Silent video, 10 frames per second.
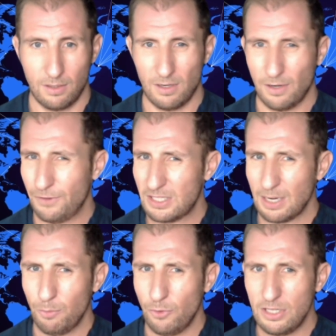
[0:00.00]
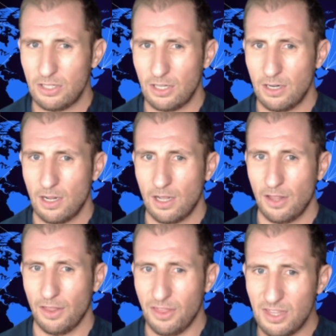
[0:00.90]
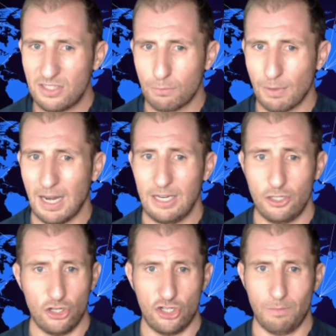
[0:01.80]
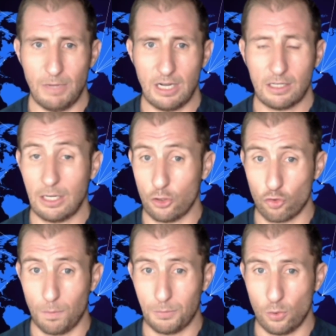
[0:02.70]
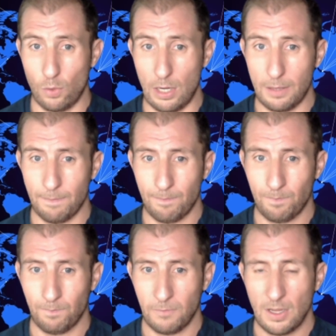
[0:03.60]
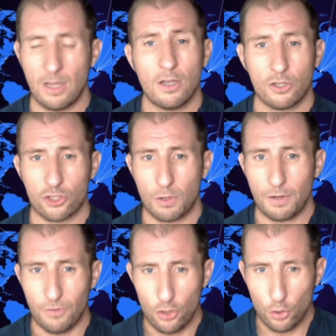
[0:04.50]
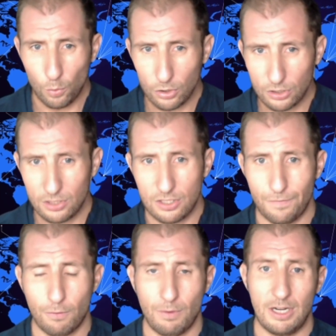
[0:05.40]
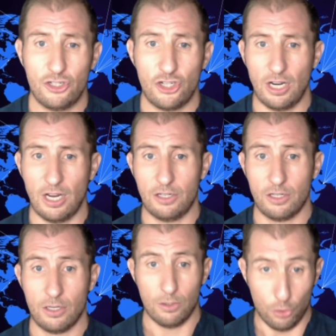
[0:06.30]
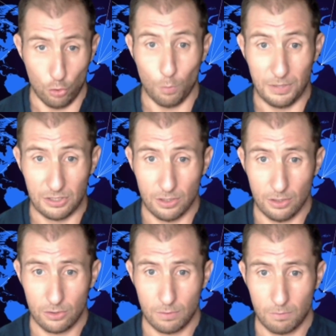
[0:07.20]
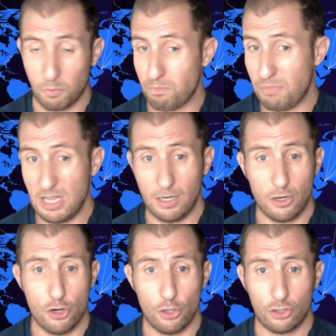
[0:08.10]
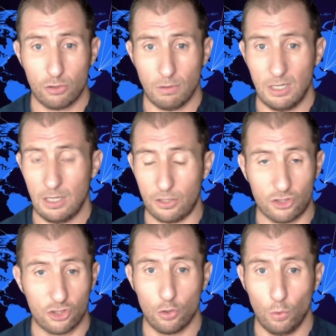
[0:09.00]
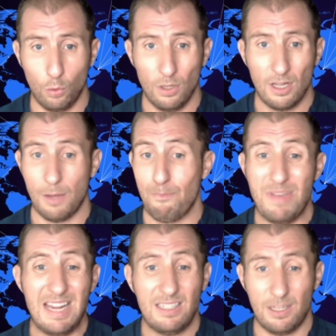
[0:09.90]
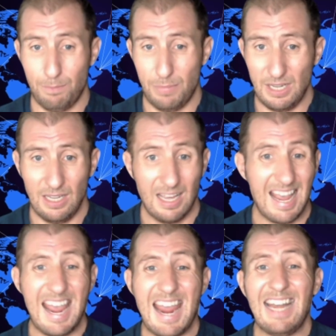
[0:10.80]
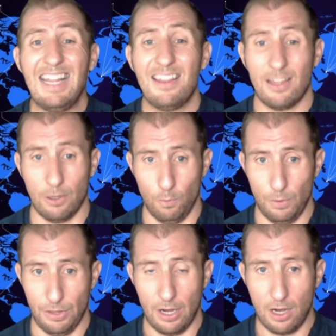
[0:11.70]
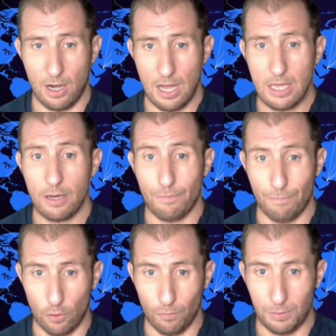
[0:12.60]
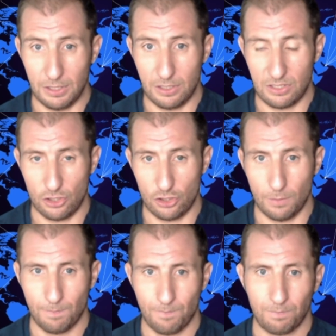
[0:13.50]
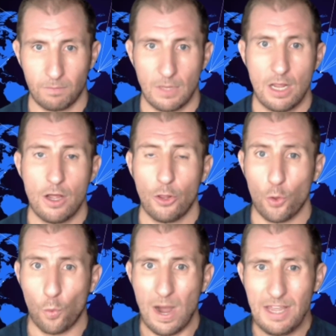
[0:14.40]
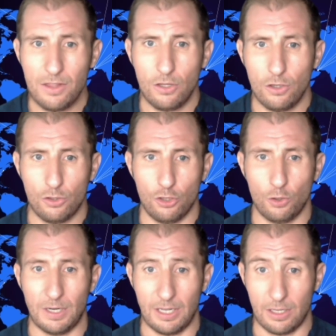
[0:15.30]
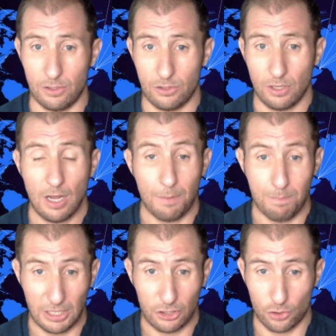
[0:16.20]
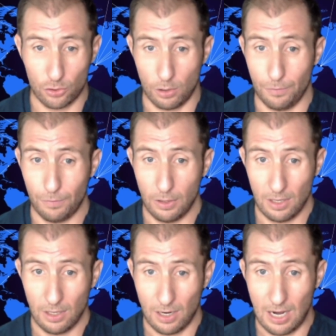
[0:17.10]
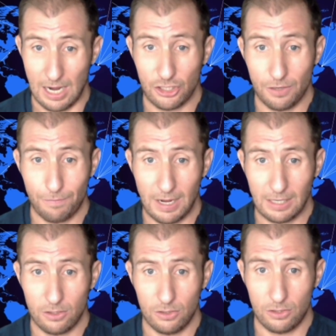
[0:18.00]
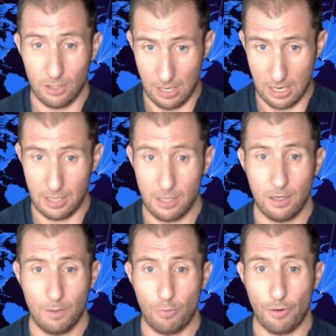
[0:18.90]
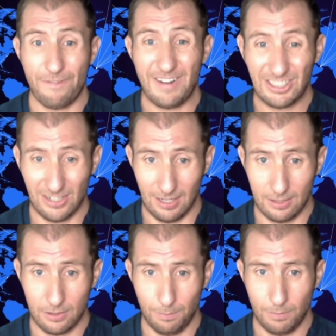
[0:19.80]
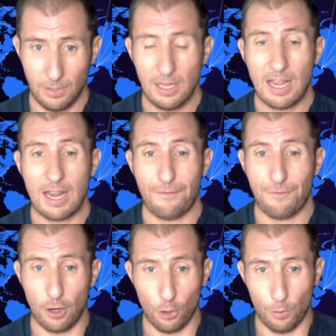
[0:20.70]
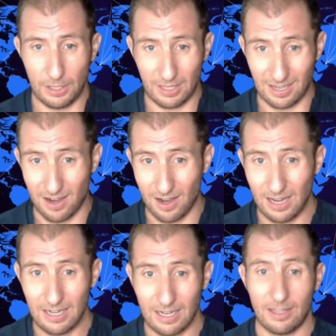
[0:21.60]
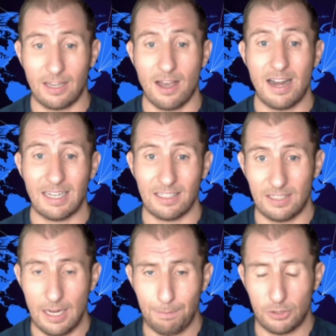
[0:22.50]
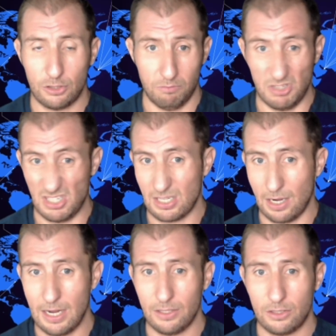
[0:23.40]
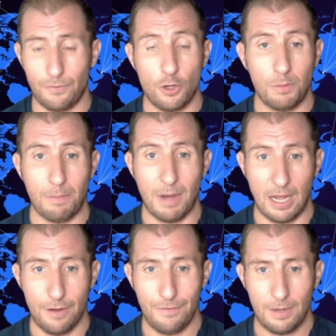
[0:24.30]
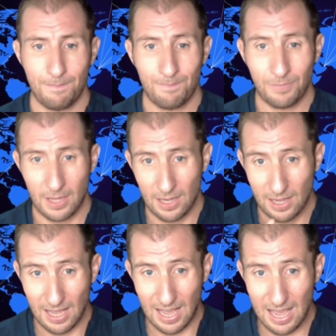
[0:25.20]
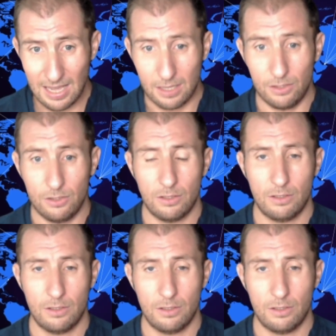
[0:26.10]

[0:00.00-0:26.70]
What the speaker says: for some reason, this relationship marketing drops away. So if you want to differentiate your business, be it a nursery, a school, B2B, anything with a high involvement decision, the way that you do it is a mixture of hygiene factors, i.e. professionalism, and following the guiding steps, the science of human behaviour, and